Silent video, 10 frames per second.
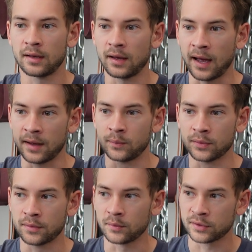had put
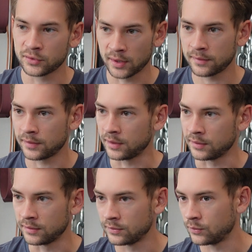so much stress
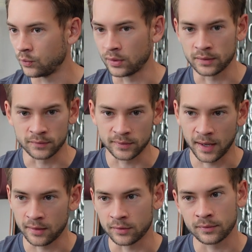and whatever
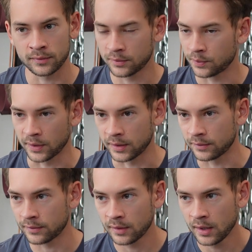tears, sprains,